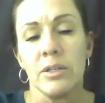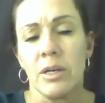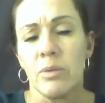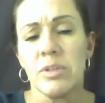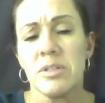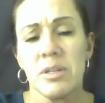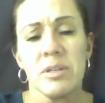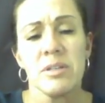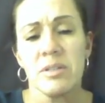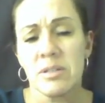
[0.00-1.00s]
I want to
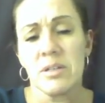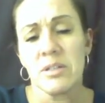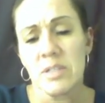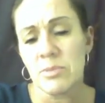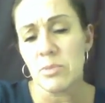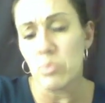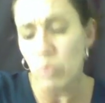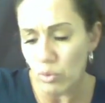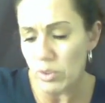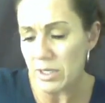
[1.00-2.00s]
say this gun seems
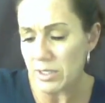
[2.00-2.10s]
pretty